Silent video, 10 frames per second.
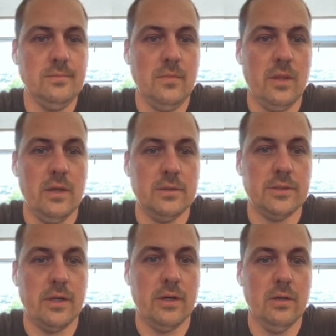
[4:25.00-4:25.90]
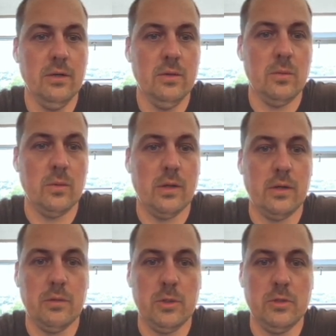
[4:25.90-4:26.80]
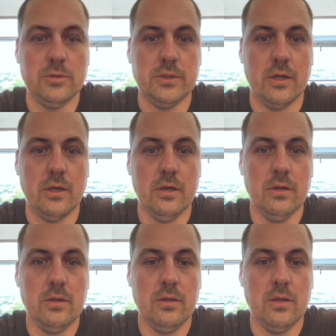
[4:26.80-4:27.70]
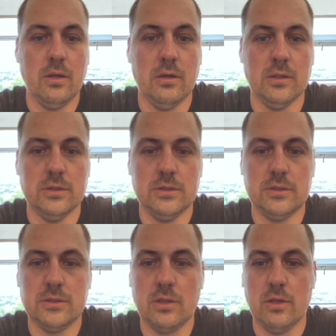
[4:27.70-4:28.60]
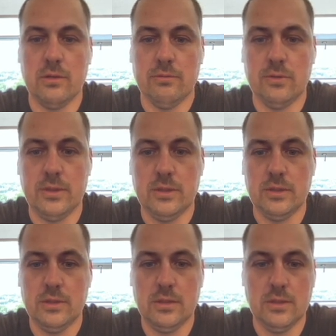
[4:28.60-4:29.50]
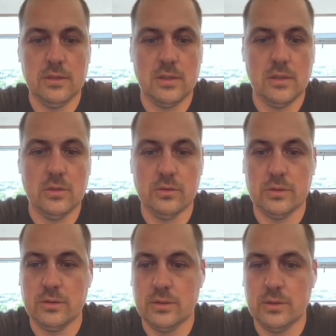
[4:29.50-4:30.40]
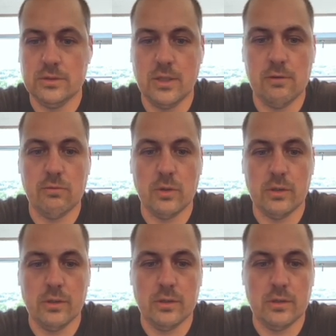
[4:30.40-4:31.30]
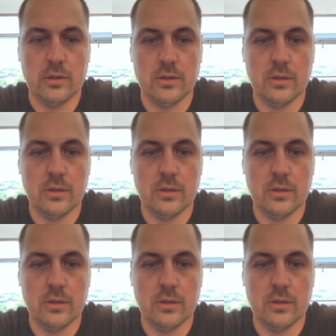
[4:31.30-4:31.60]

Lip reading: that is R. We're not going to be using R. R is kind of the code and the software that